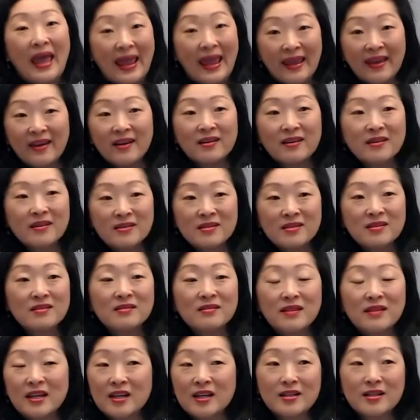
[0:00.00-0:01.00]
and
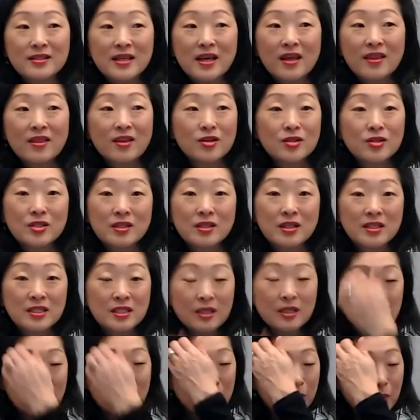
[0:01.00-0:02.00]
like I said, there's
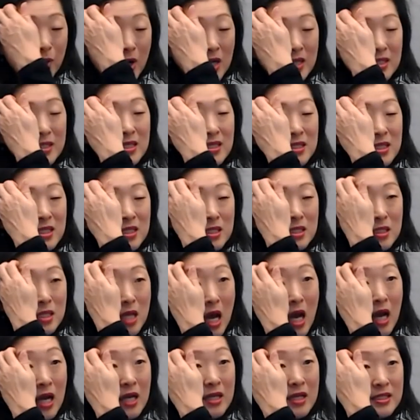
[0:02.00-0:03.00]
it's a, the process is
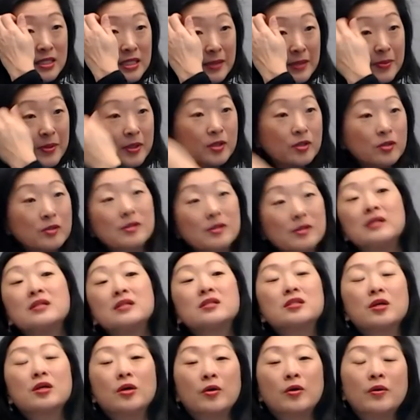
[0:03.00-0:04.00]
not typical,
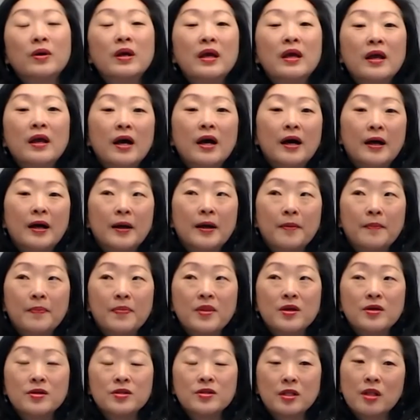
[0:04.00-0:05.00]
and so
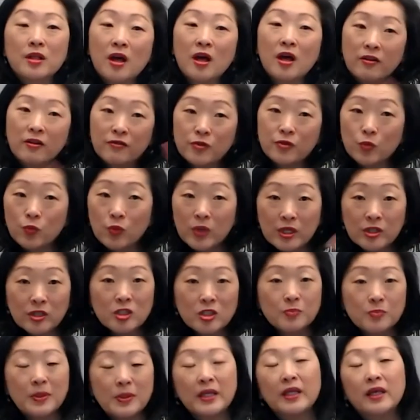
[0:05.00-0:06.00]
um, there's a lot of wheel
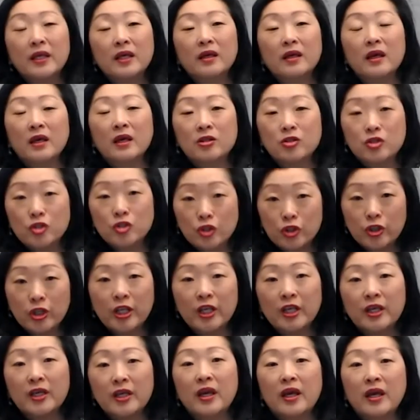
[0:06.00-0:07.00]
spinning and
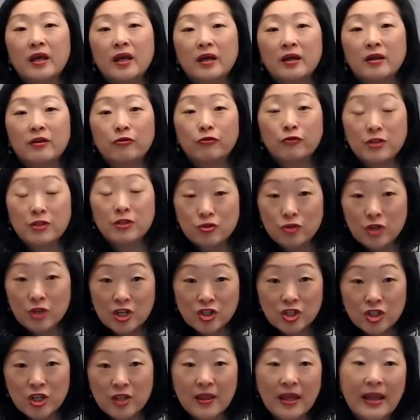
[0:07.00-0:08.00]
churning and
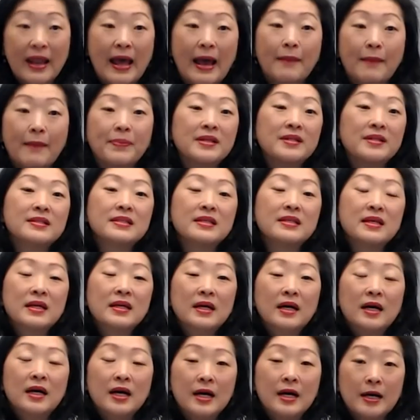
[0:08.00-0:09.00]
frustration that happens,
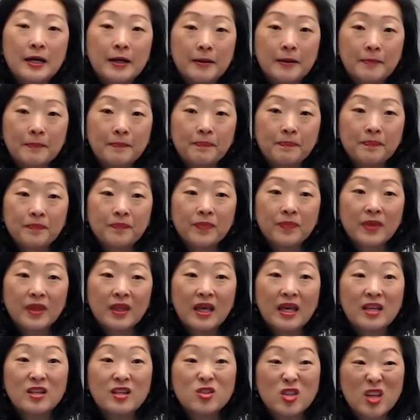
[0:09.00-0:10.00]
um,
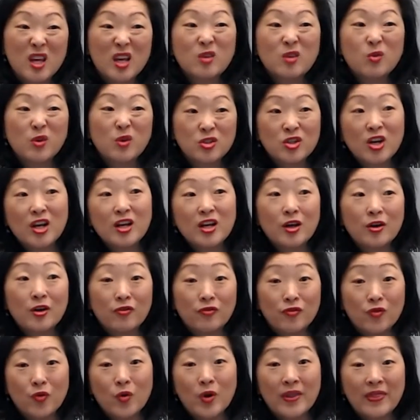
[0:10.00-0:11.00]
and and we're trying
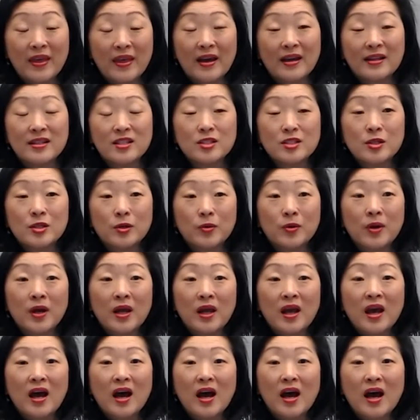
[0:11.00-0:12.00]
to avoid that.
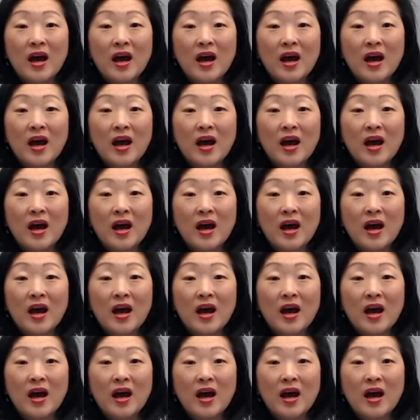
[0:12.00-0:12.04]
So